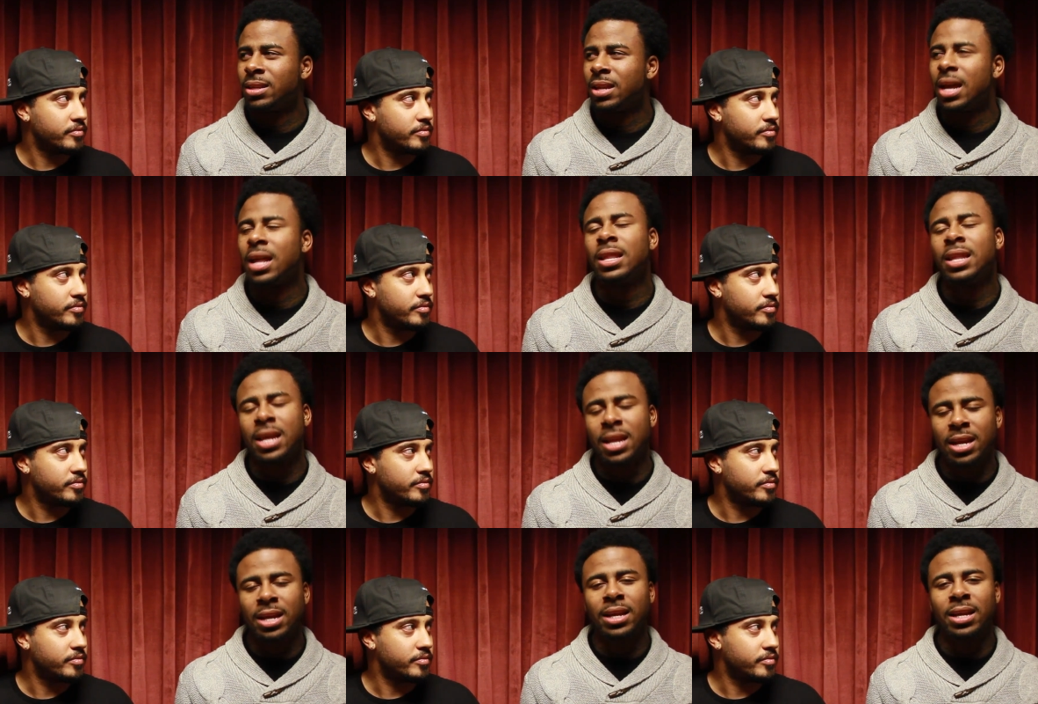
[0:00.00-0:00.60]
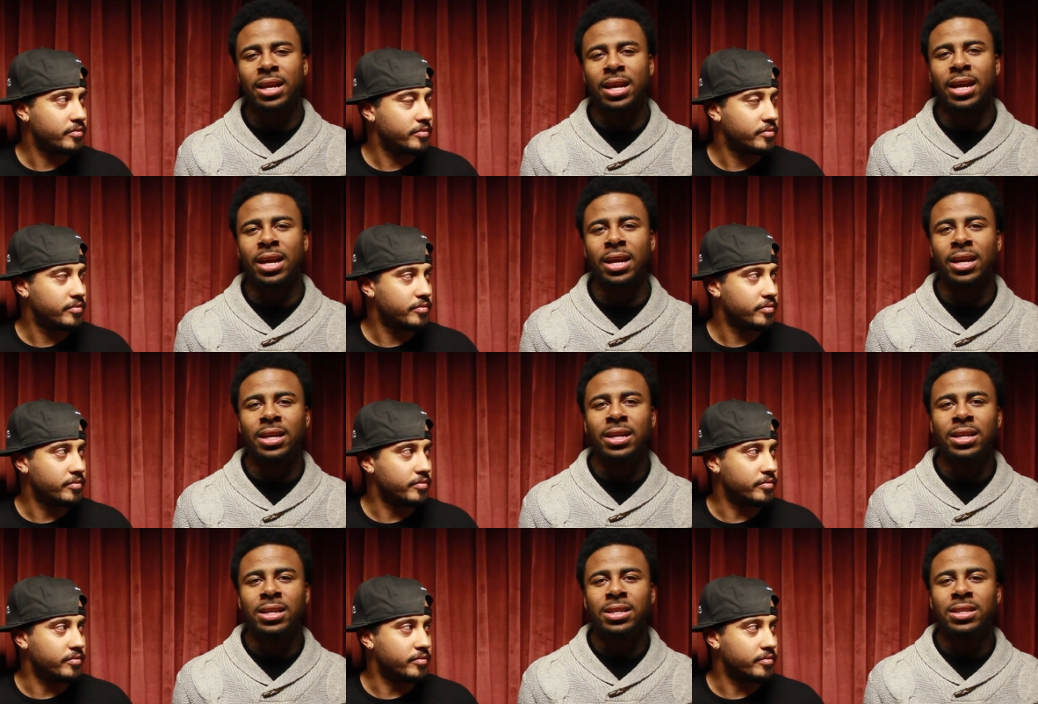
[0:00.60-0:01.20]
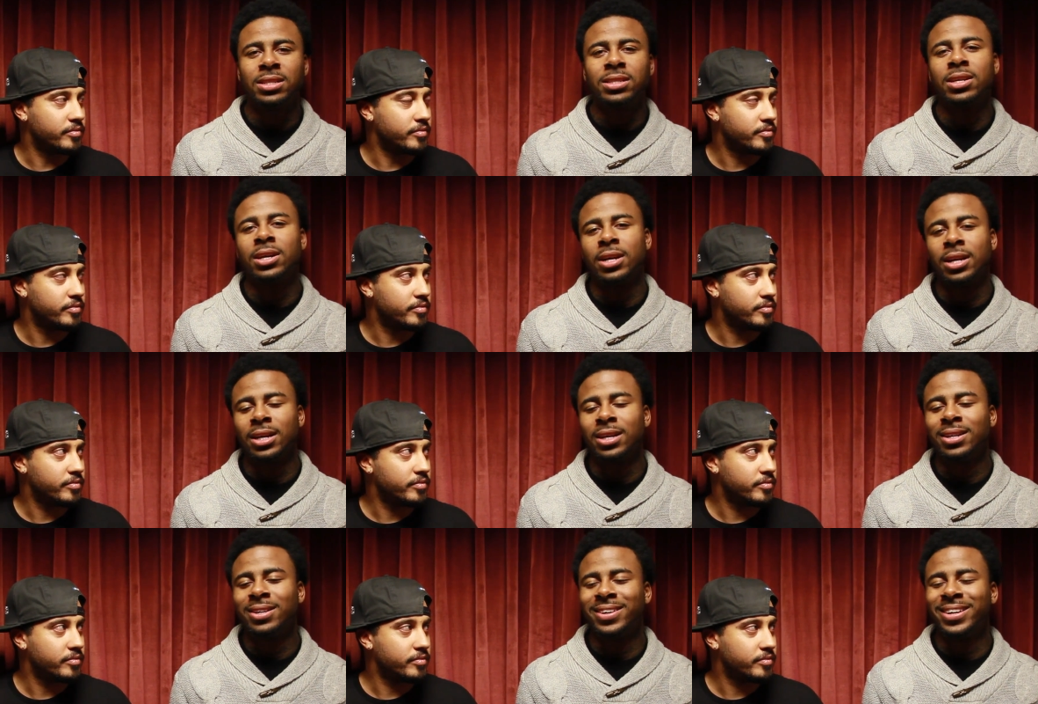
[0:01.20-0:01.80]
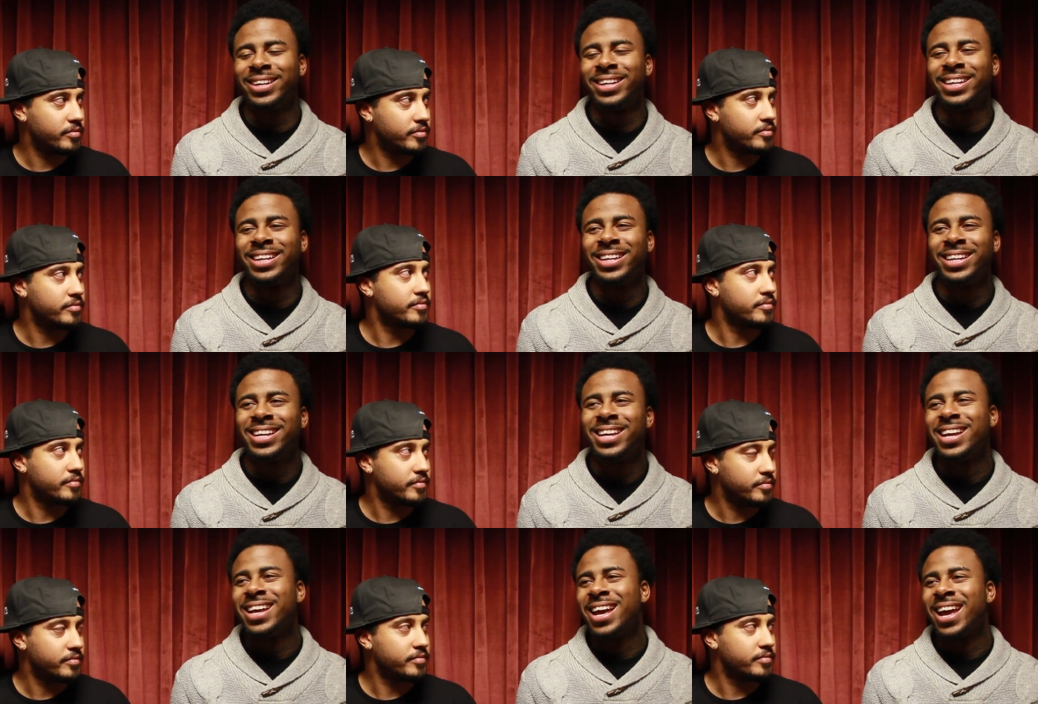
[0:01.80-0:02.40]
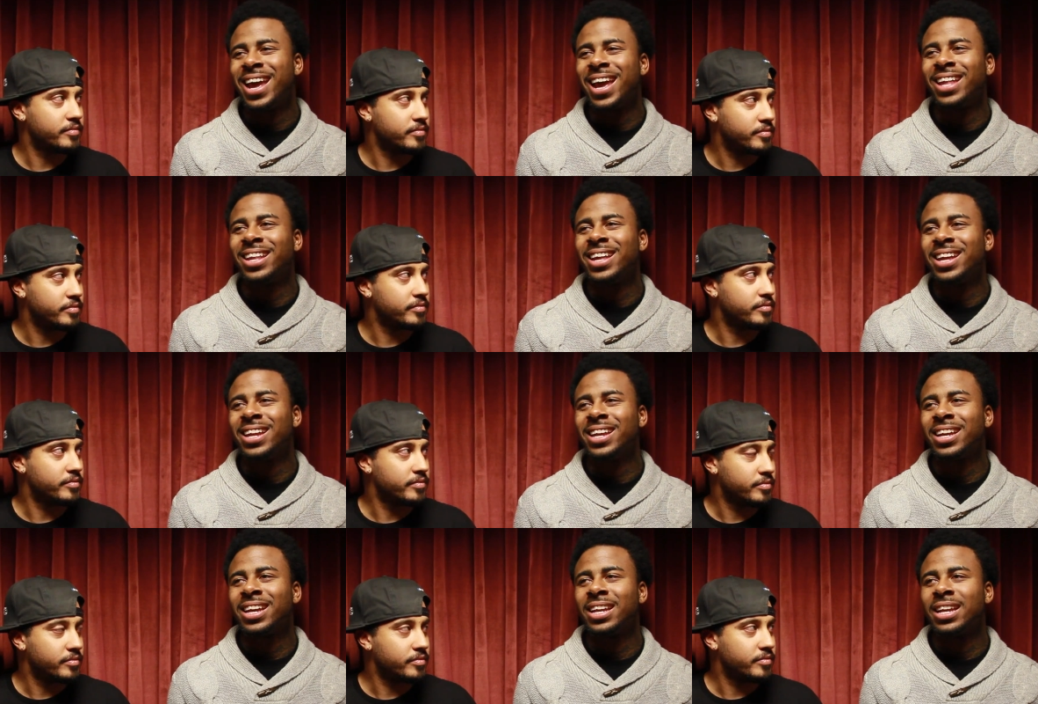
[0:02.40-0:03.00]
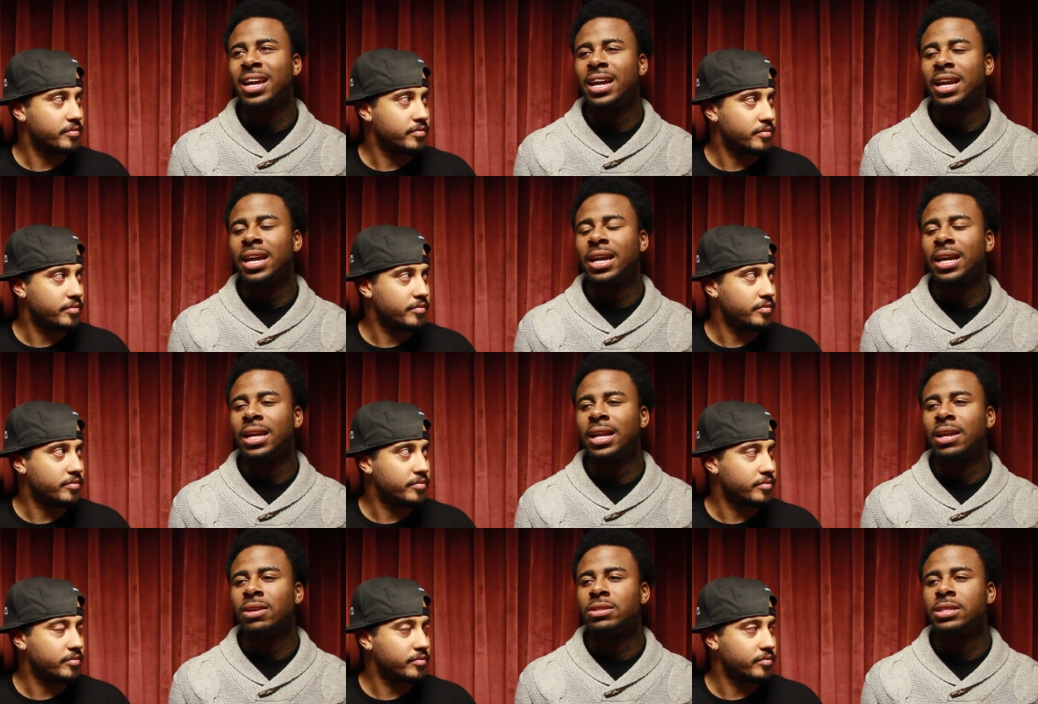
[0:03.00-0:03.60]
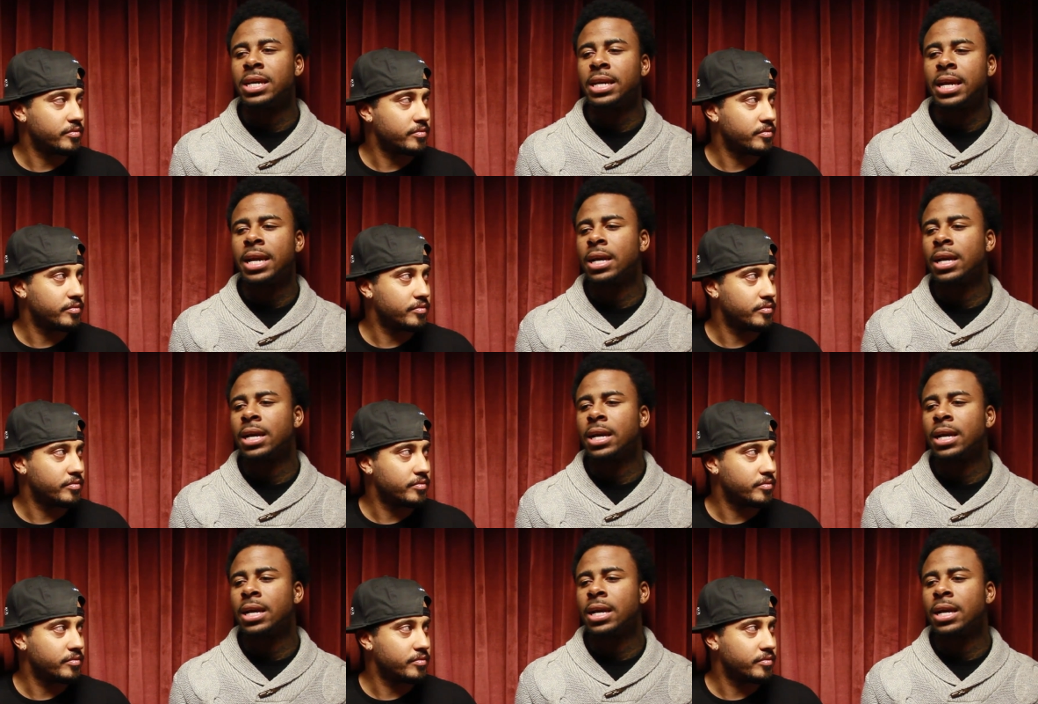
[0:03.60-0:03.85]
Speaker 1: Atlantic, Atlantic, and they was like,